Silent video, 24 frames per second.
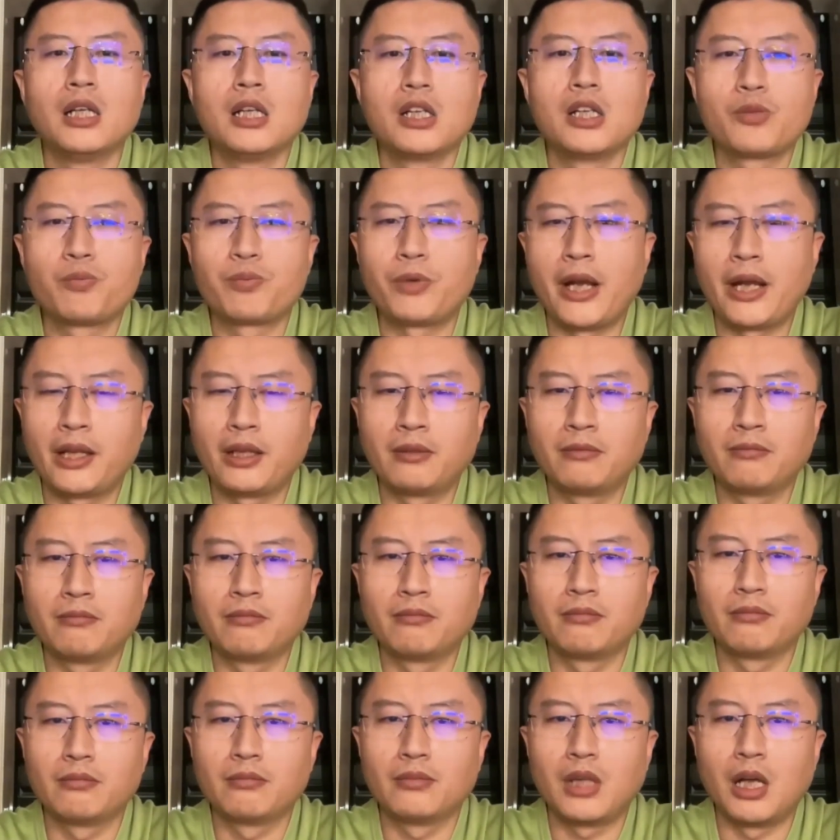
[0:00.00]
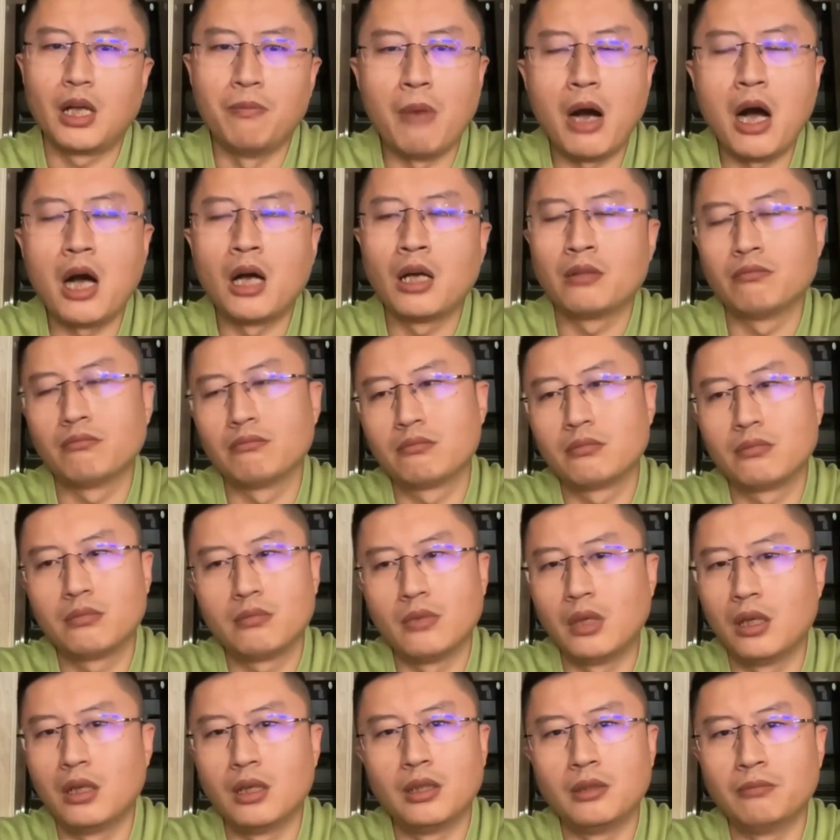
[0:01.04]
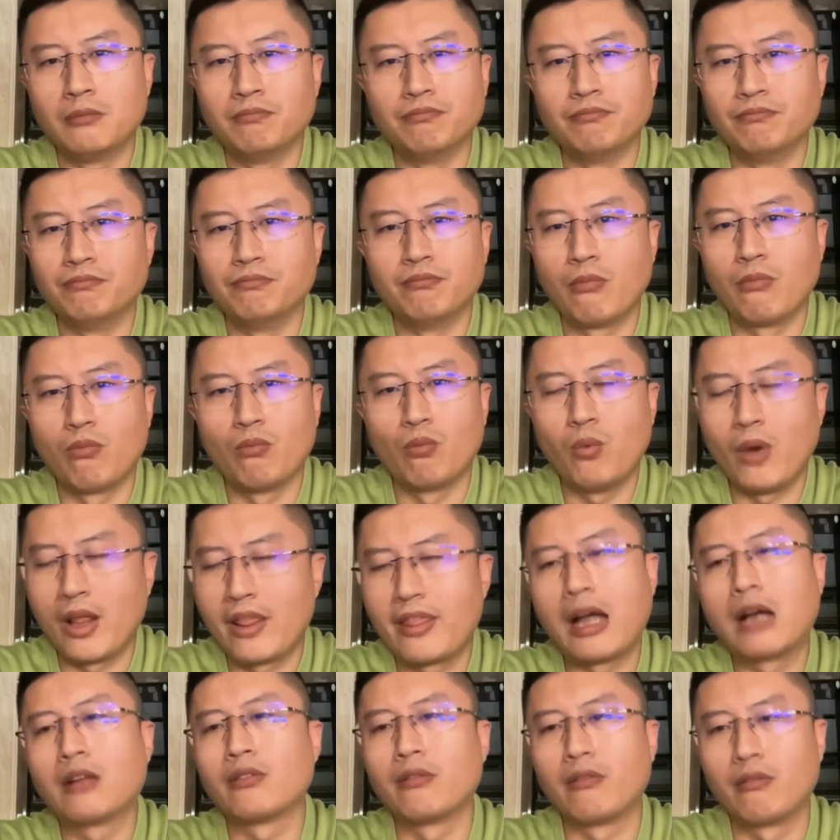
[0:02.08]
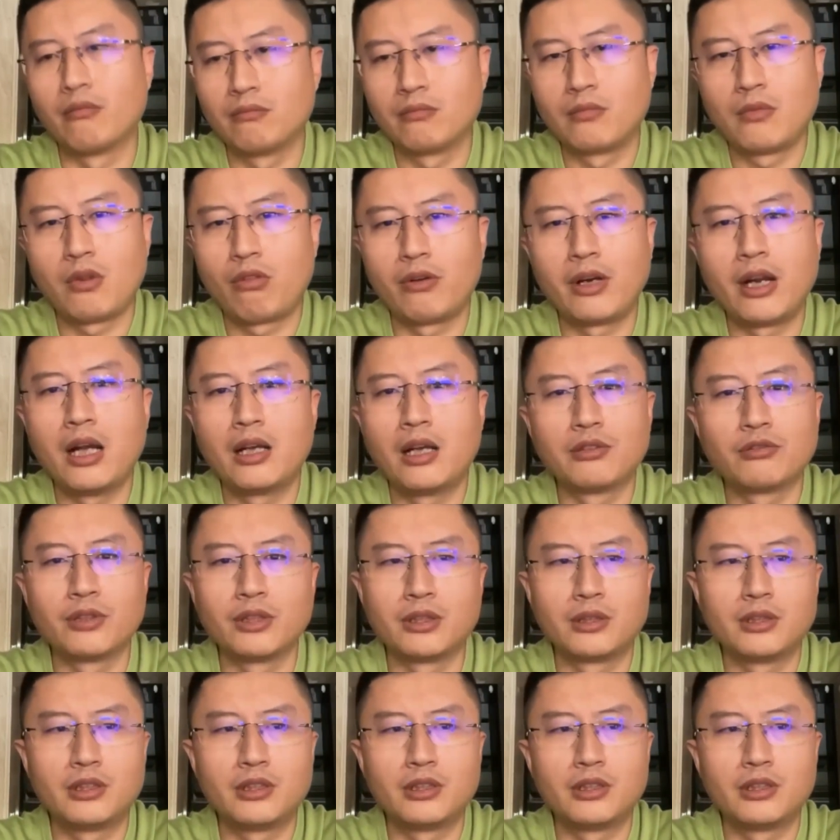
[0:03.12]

spreading among 1,300